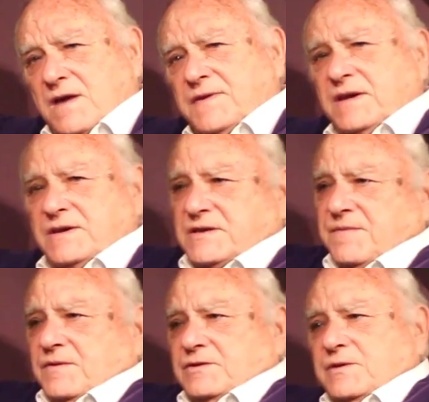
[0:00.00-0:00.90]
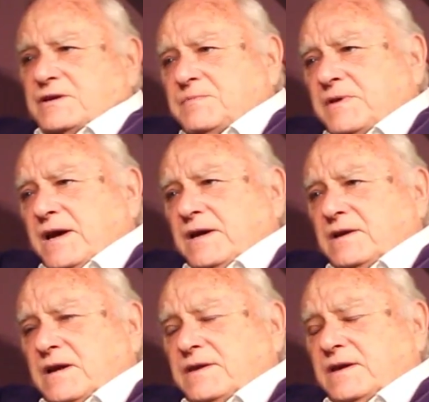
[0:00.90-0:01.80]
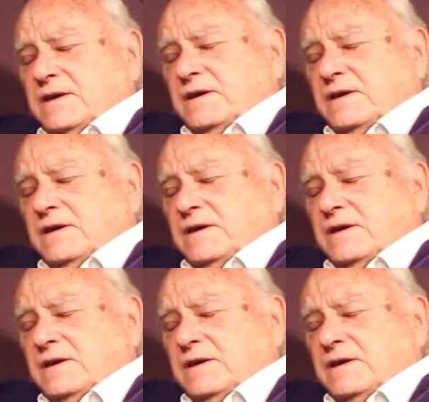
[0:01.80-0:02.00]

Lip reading: I think it's difficult to explain. I think,